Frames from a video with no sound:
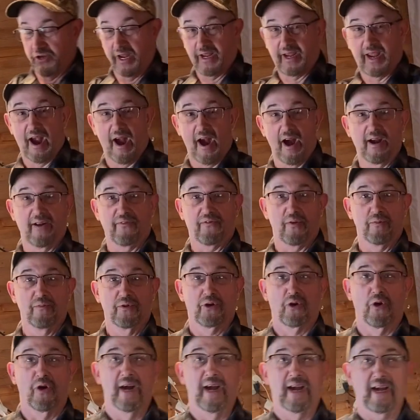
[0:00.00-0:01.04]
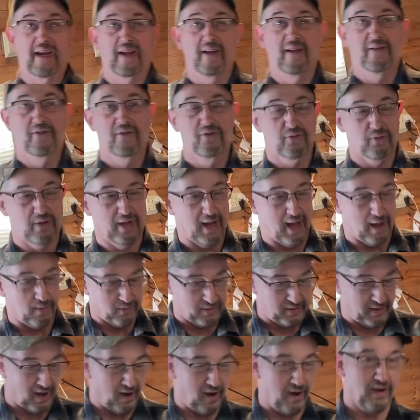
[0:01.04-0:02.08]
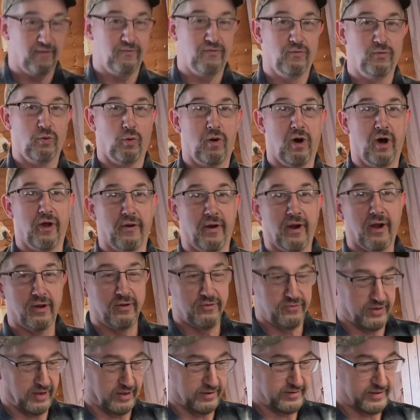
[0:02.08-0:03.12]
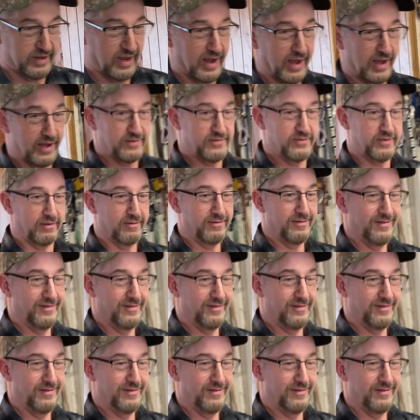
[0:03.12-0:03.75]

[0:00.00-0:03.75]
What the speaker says: carried it from the creek. Well, I'm carrying it from the water hose outside, so.